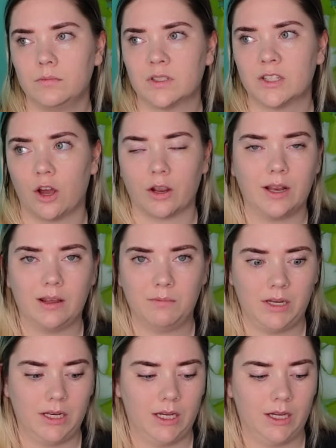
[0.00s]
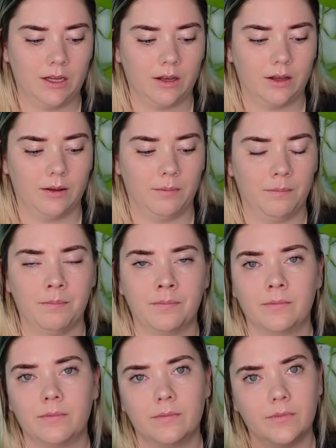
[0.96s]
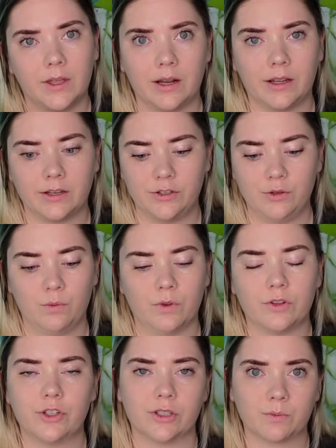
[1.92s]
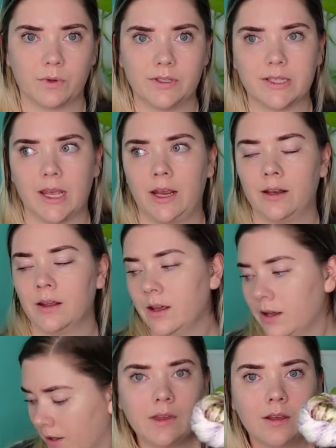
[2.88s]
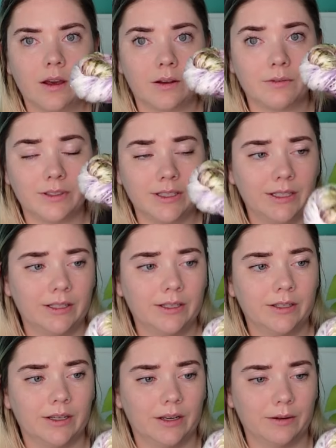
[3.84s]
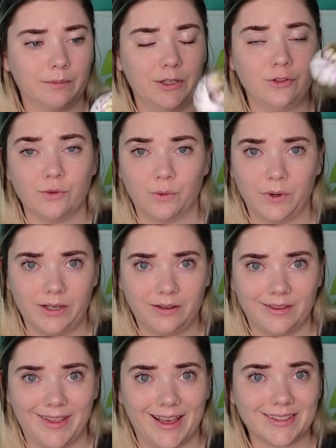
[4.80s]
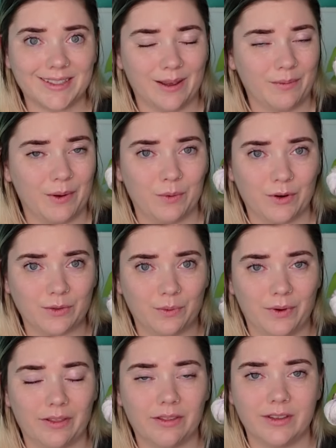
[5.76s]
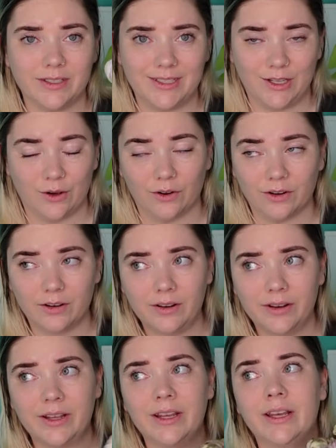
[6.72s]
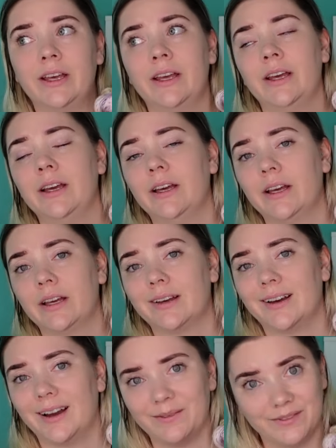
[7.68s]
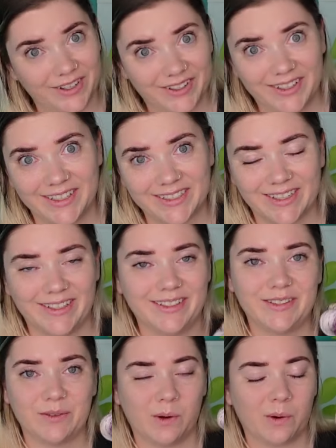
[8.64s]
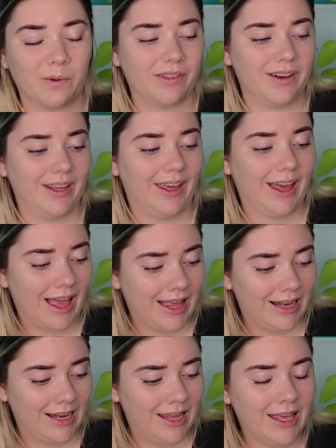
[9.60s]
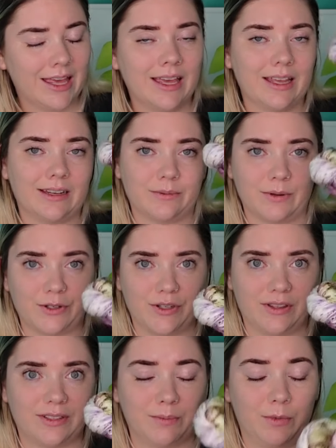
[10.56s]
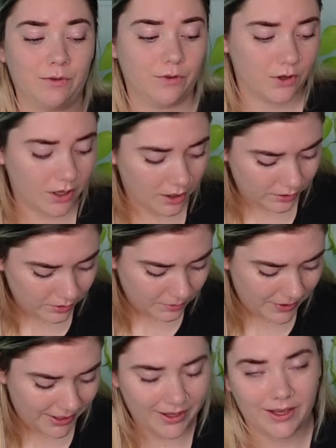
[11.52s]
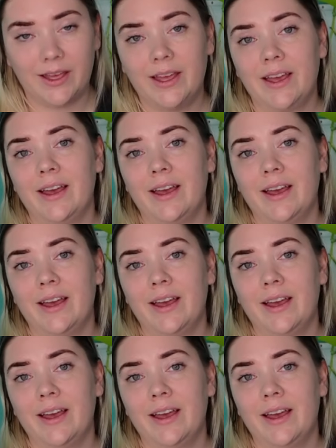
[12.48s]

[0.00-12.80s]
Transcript: stockinette beanie um, that I could do with just one skein. I really um, enjoyed the last time I worked with this yarn. I'm very excited to work with it again and especially in this beautiful colorway.